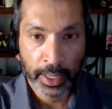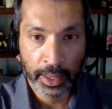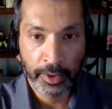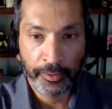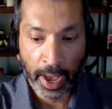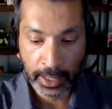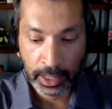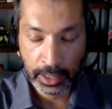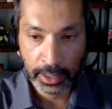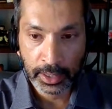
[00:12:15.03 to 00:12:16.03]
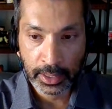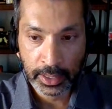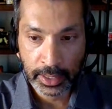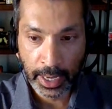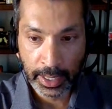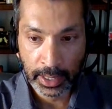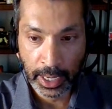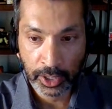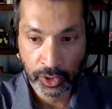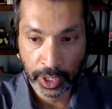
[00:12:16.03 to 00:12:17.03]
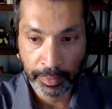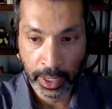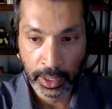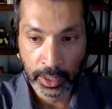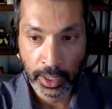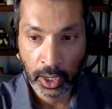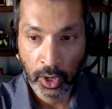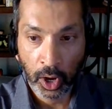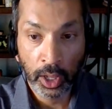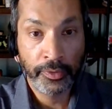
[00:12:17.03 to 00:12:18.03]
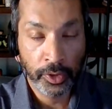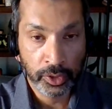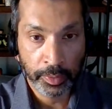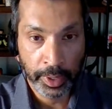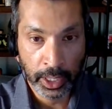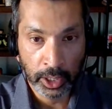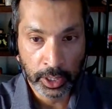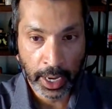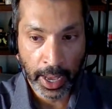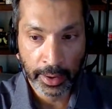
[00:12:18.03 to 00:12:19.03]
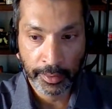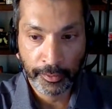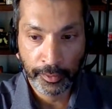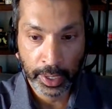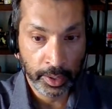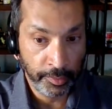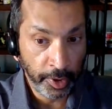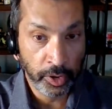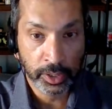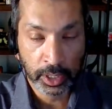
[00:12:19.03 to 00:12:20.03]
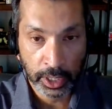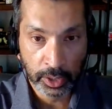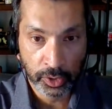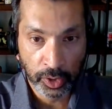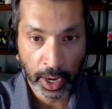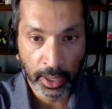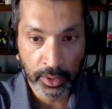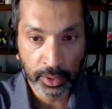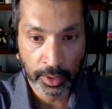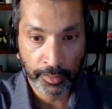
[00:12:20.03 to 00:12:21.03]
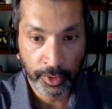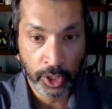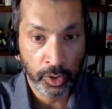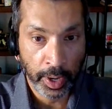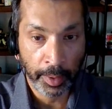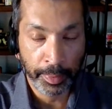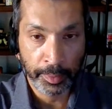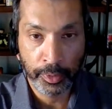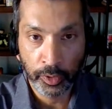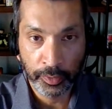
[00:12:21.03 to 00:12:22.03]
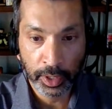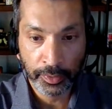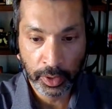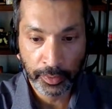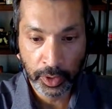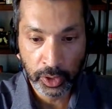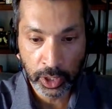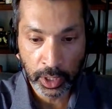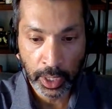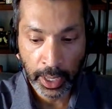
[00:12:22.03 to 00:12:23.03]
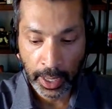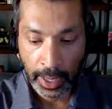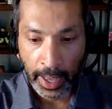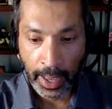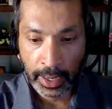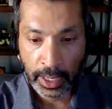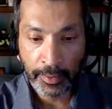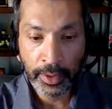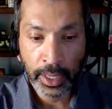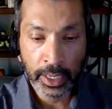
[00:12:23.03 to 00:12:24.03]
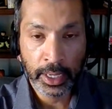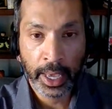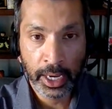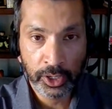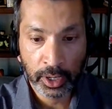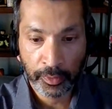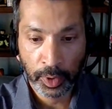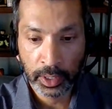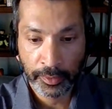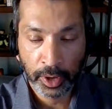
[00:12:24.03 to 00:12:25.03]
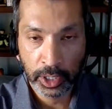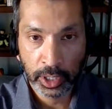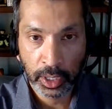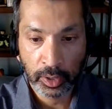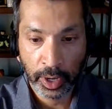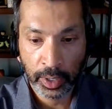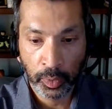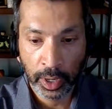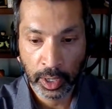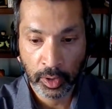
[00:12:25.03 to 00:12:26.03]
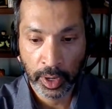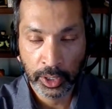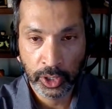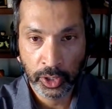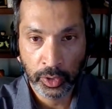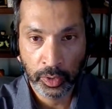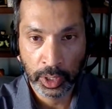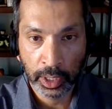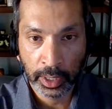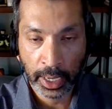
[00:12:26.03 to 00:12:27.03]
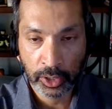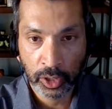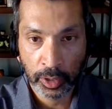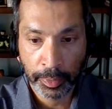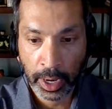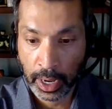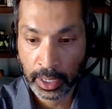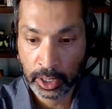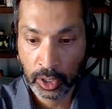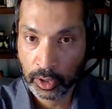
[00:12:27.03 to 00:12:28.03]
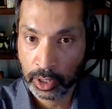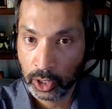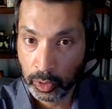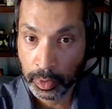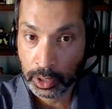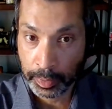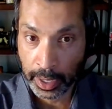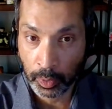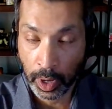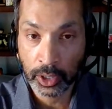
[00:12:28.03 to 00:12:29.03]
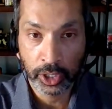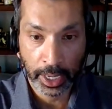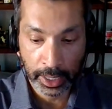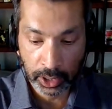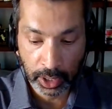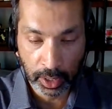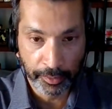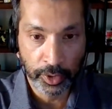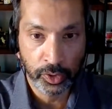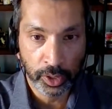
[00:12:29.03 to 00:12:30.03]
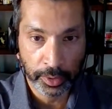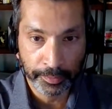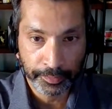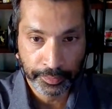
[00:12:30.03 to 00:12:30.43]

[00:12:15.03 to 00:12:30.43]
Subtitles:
and the fact that this is second line treatment, all of those are being looked at in various clinical trials to help improve this for the future. And even the indication of well-differentiated grade 1 or grade 2 gastroenteropancreatic endocrine tumors may well change in the future.